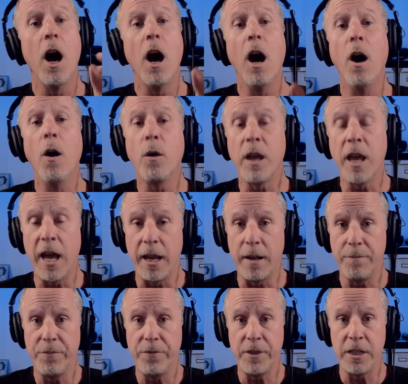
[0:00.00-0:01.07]
okay,
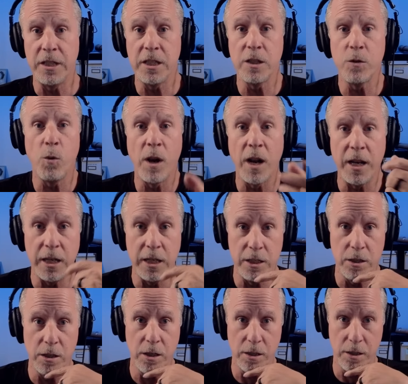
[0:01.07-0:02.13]
this is what I need
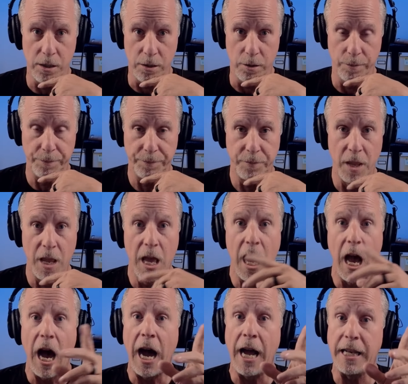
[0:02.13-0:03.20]
you to do.
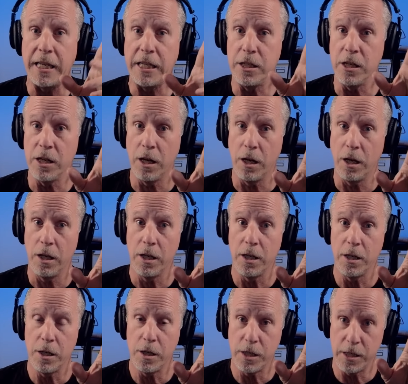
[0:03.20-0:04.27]
I need you to
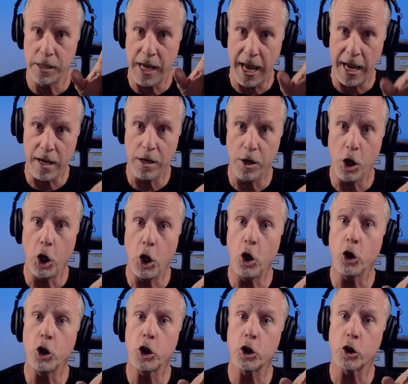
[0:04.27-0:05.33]
take
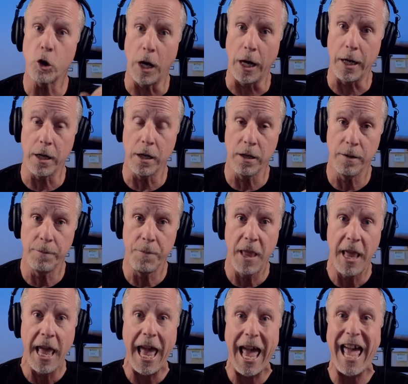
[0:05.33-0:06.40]
your truck
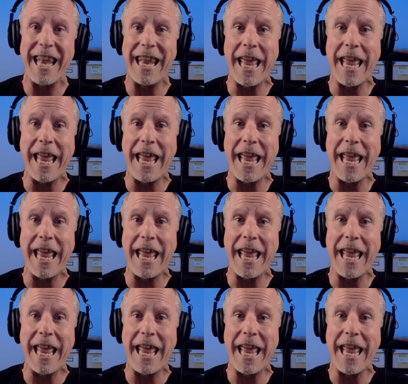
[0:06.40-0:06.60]
and